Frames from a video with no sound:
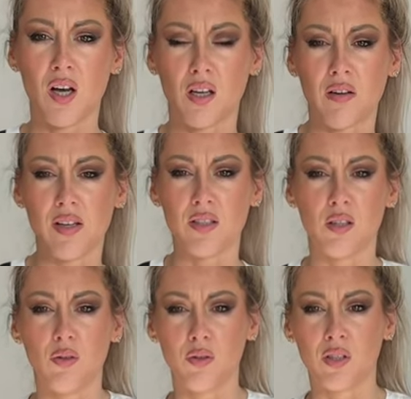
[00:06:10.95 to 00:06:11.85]
crazy
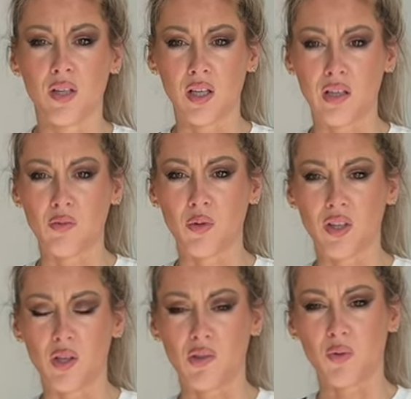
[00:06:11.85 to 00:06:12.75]
look if
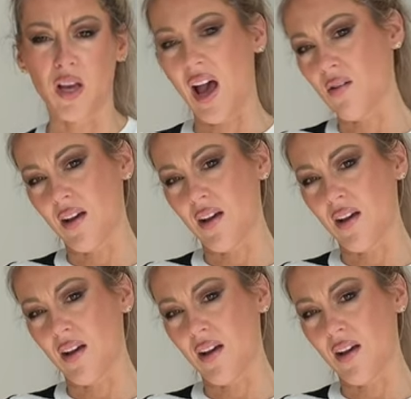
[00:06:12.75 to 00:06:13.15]
we have